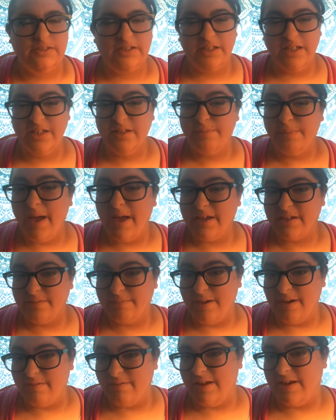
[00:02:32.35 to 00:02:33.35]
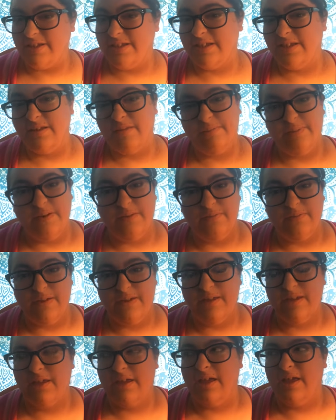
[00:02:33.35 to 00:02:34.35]
this box might raise a little bit
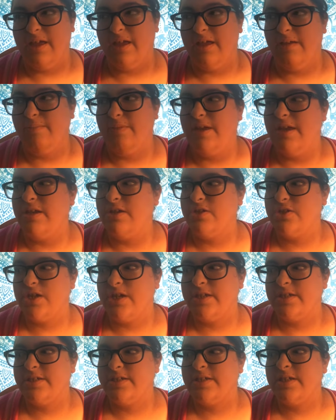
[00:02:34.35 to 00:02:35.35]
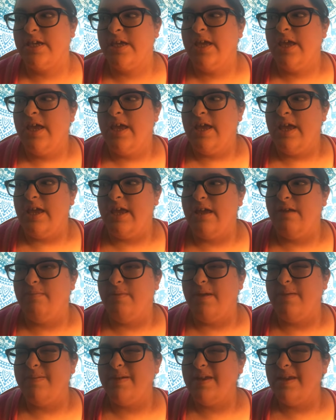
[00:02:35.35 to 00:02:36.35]
of um, interest in
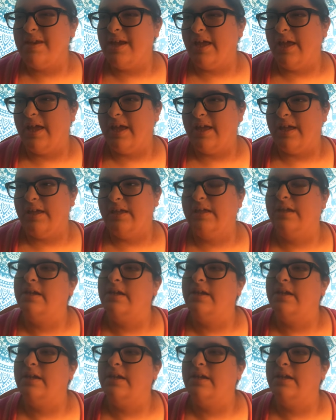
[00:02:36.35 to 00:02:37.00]
maybe not,